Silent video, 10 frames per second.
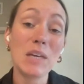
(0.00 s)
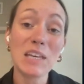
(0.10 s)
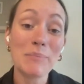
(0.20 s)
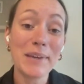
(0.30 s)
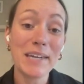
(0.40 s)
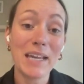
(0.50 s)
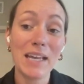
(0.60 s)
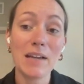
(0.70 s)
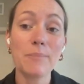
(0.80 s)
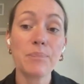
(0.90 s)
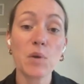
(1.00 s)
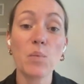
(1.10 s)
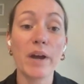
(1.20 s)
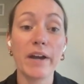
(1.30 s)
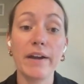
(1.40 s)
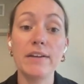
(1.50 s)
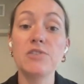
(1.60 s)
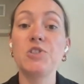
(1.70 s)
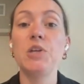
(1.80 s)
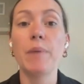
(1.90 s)
an IEP meeting
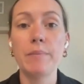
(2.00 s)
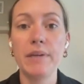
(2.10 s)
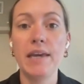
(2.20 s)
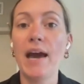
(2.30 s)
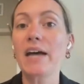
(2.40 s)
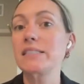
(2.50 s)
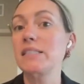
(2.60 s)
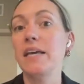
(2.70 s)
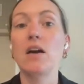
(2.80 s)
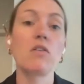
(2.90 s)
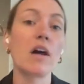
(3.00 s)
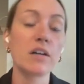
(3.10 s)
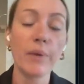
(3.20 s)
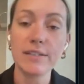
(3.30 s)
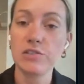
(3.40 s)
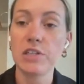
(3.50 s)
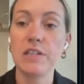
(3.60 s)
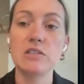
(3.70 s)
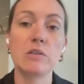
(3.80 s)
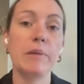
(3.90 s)
where she might be asking a lot of
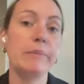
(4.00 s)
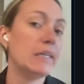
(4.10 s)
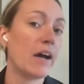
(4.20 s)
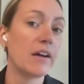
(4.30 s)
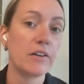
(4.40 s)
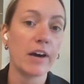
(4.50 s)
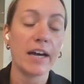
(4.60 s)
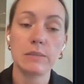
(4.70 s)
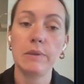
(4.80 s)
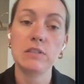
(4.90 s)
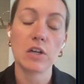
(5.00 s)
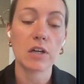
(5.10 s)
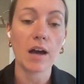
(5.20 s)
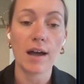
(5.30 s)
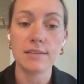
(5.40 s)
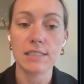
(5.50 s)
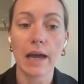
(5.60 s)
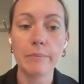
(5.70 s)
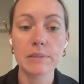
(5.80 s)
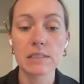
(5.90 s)
questions or maybe not grasping certain
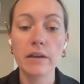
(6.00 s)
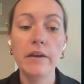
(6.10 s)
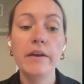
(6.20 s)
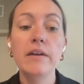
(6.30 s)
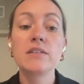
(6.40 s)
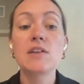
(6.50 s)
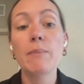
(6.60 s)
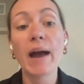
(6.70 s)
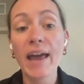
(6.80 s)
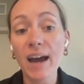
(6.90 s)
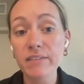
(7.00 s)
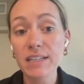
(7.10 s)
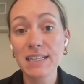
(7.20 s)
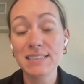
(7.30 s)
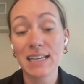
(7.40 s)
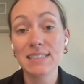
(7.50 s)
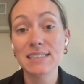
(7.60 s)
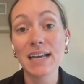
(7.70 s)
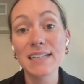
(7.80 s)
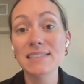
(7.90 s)
concepts. So by having these
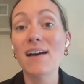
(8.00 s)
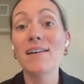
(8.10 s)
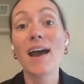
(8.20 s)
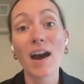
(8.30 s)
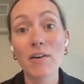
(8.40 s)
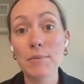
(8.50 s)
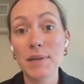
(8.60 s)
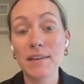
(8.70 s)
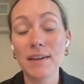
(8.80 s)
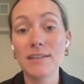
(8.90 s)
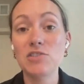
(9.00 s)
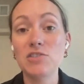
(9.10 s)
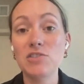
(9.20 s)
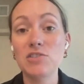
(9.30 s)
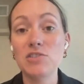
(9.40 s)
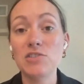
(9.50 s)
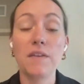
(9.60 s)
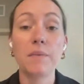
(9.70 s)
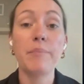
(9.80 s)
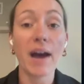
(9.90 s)
insights on how Amelia is chatting
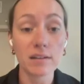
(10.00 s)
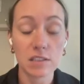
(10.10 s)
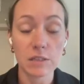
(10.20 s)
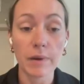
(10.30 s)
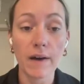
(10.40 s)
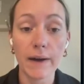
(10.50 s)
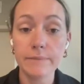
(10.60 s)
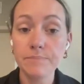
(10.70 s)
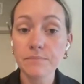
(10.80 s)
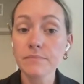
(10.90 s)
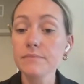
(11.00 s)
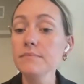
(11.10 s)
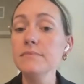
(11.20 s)
with Baxterbot,